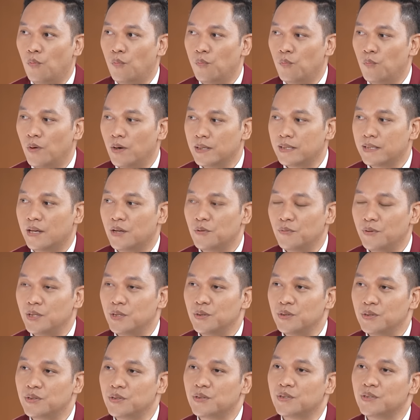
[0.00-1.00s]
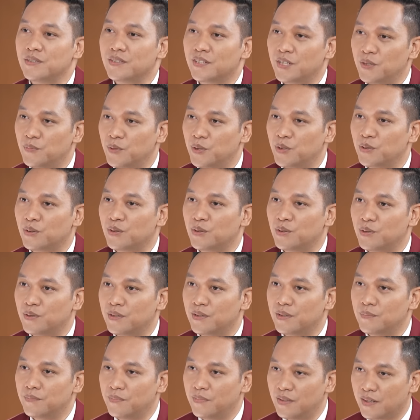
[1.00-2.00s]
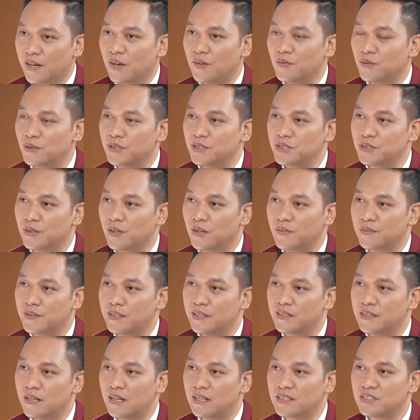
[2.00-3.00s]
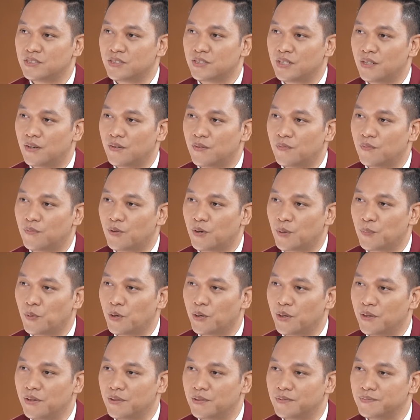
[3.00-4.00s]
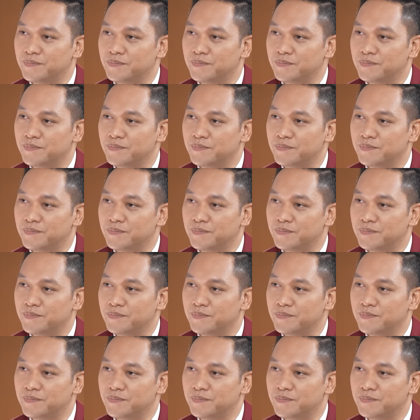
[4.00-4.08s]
what can we do to contribute to the revolution of the industry of 4.0?